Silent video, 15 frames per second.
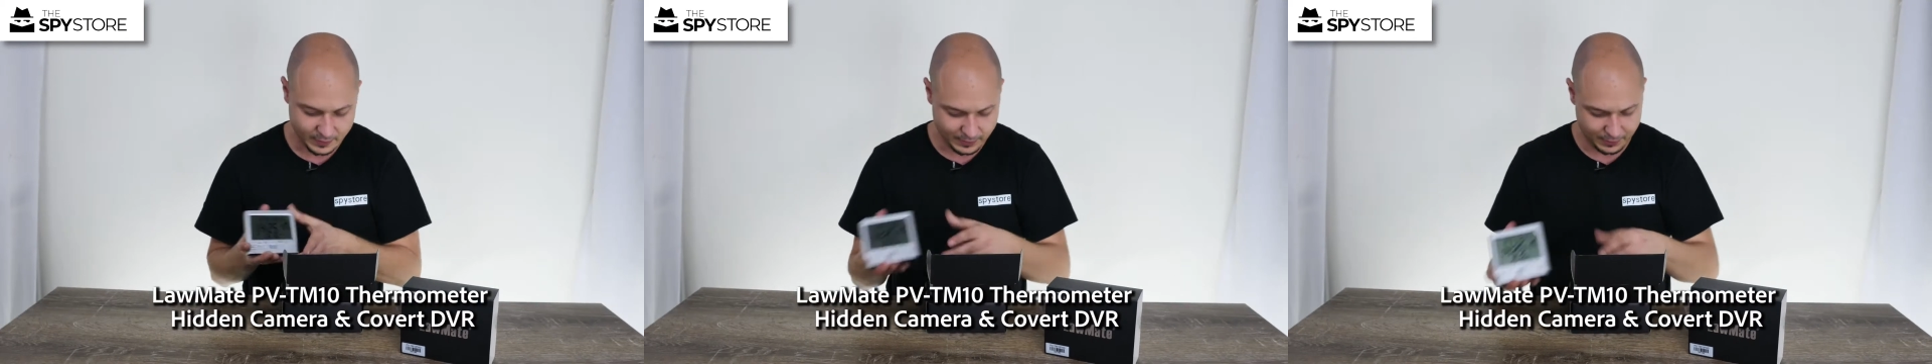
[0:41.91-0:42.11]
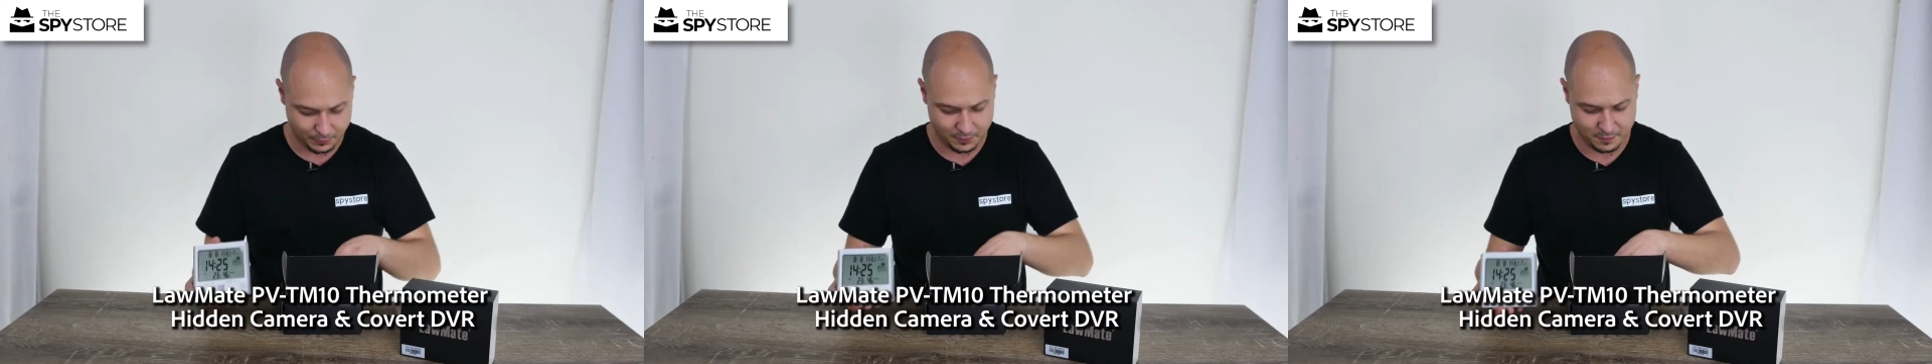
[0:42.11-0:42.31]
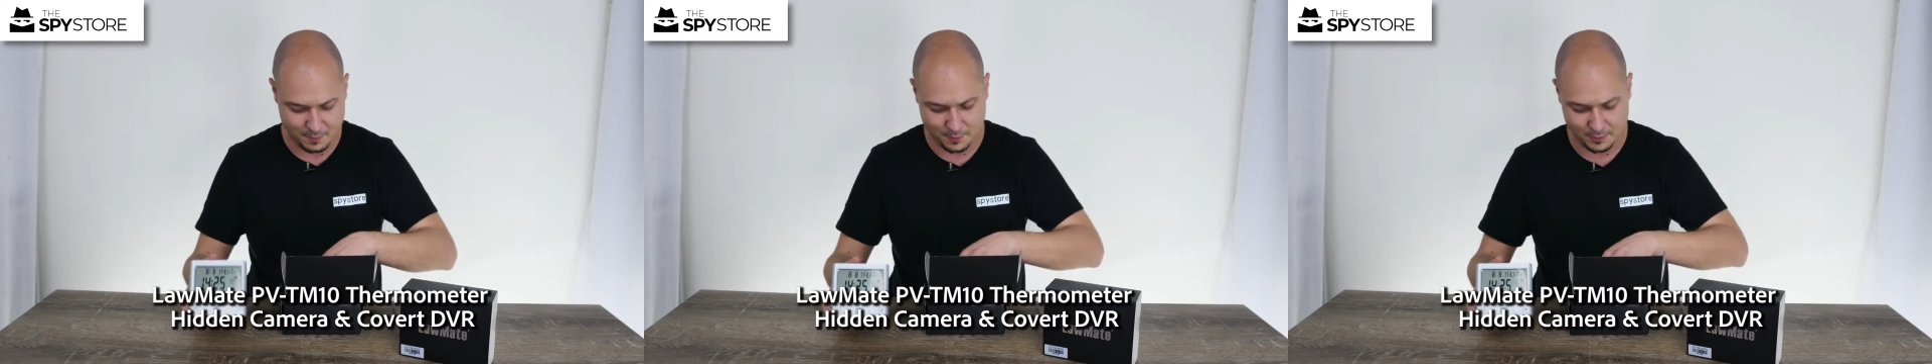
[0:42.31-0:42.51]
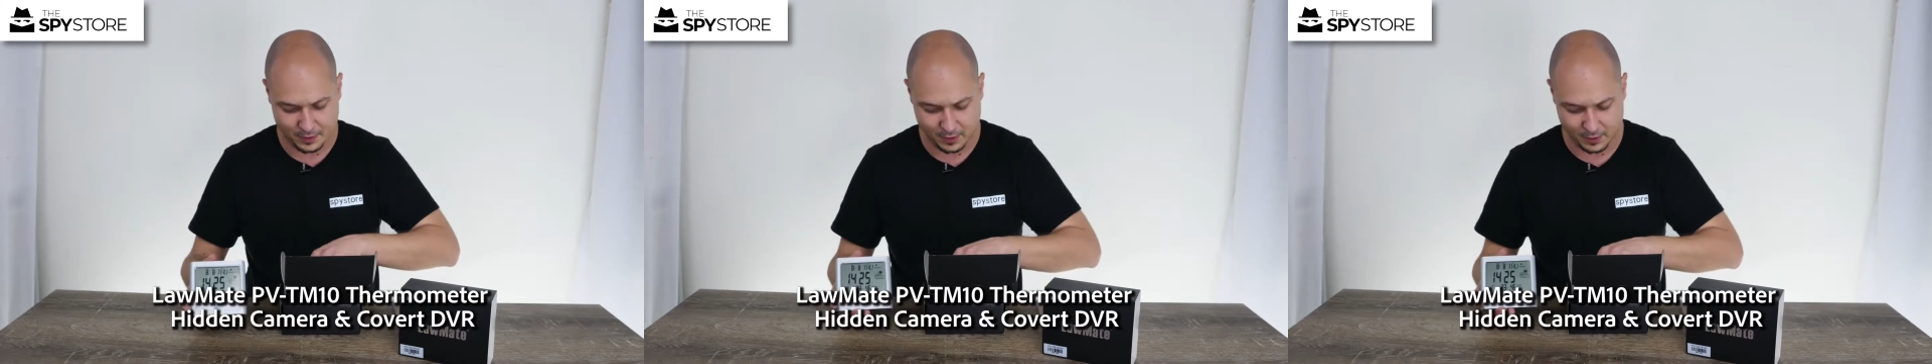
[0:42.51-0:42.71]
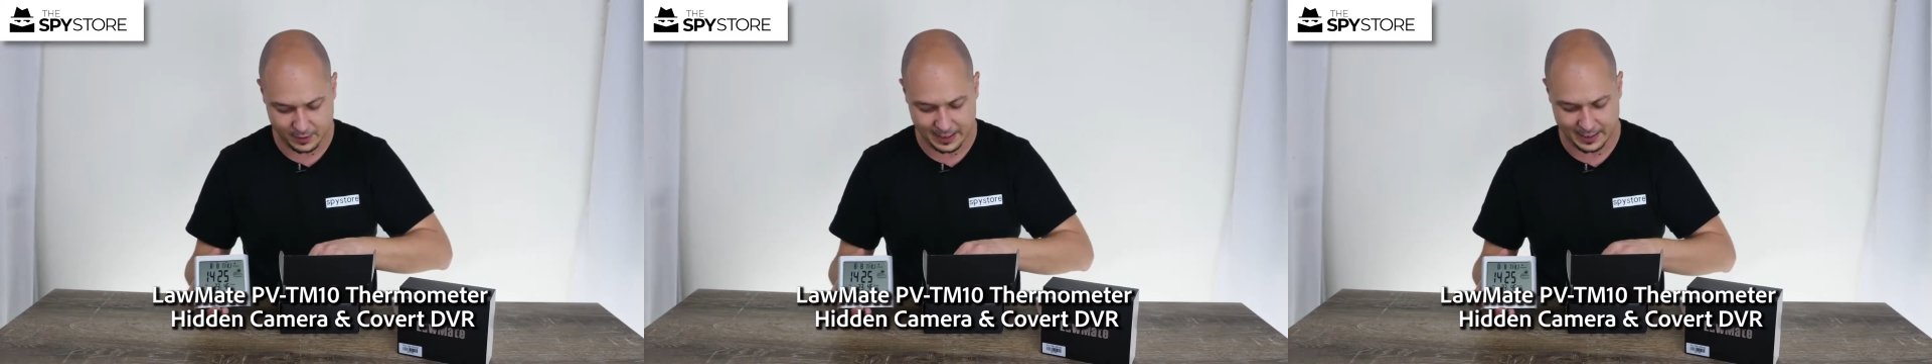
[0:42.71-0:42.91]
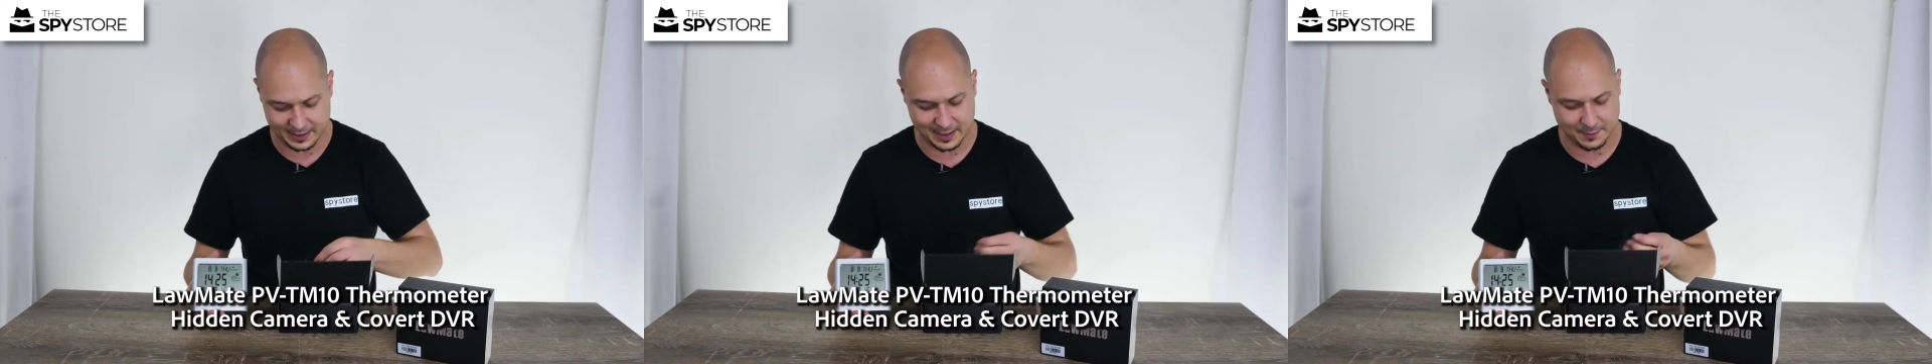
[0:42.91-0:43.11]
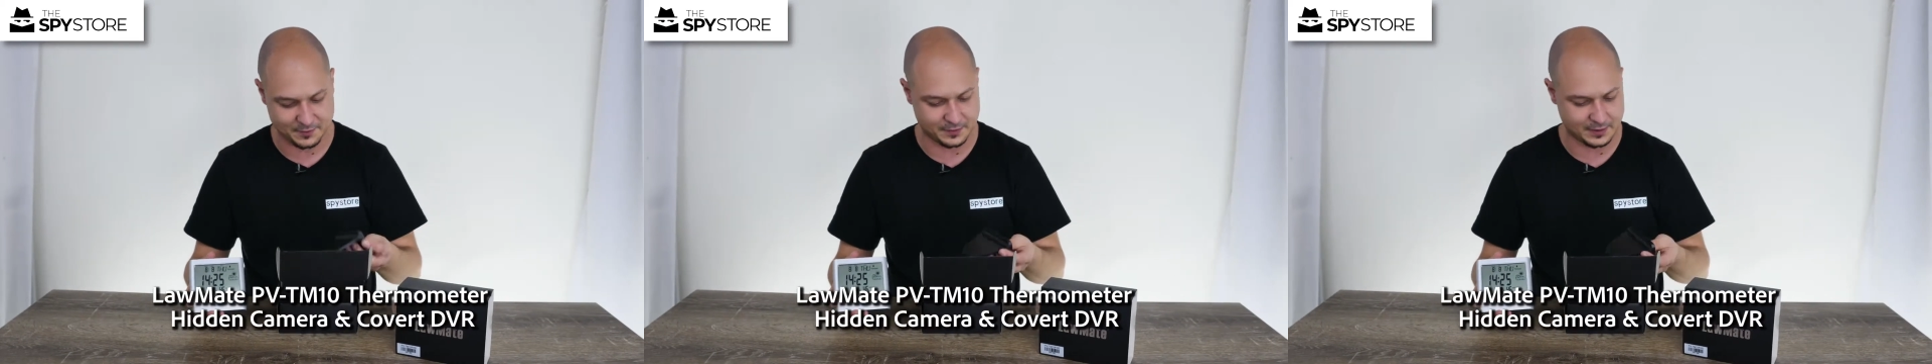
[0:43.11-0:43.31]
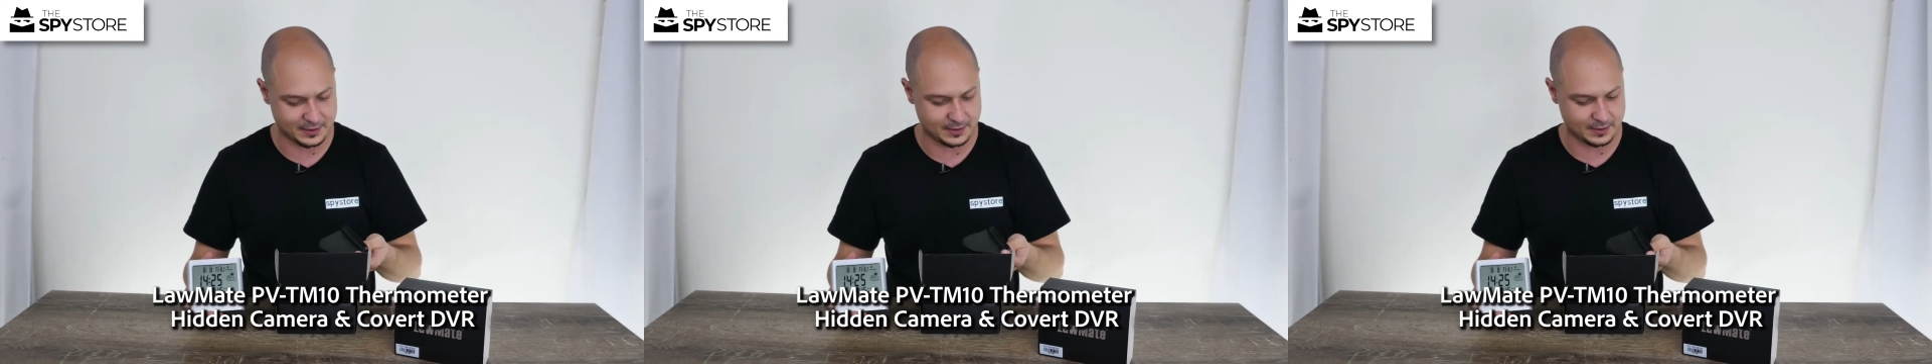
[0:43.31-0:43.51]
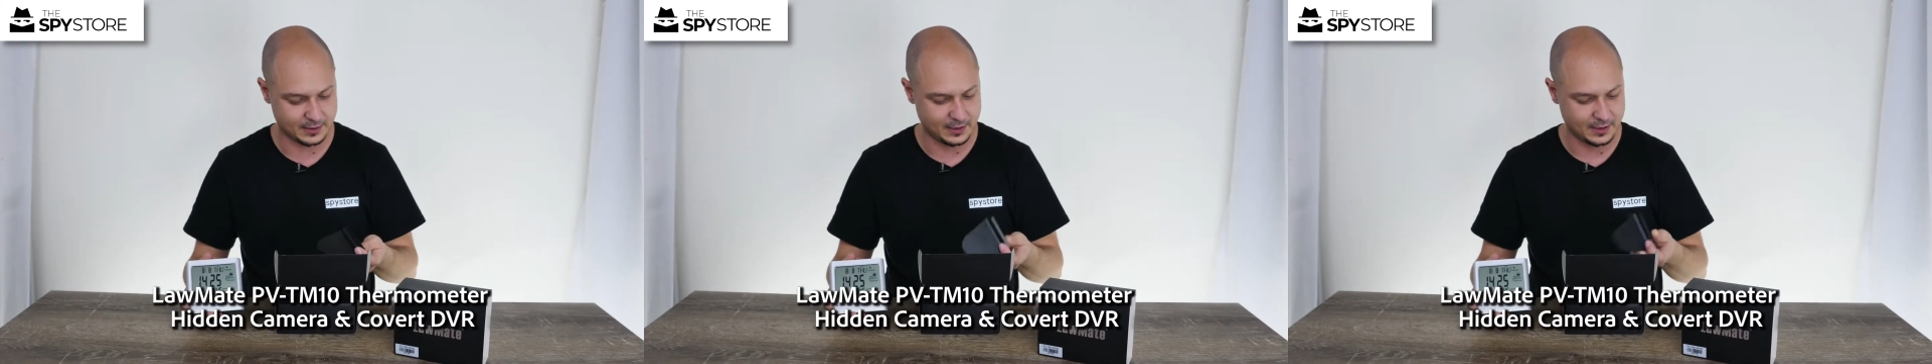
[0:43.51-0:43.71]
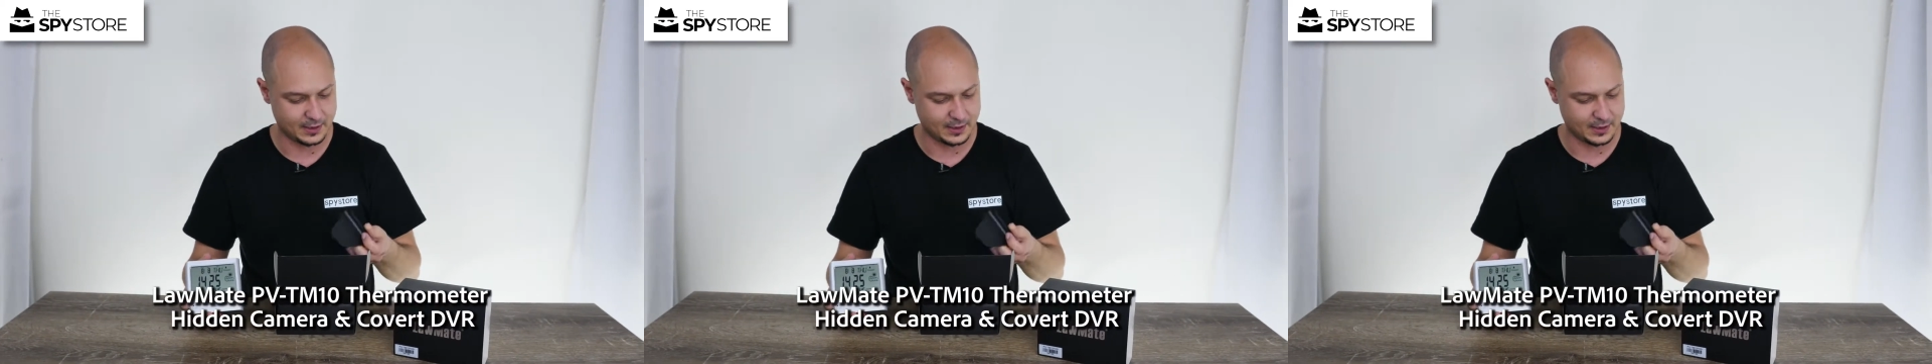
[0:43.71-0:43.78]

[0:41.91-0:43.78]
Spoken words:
little thermometer clock, and it comes with this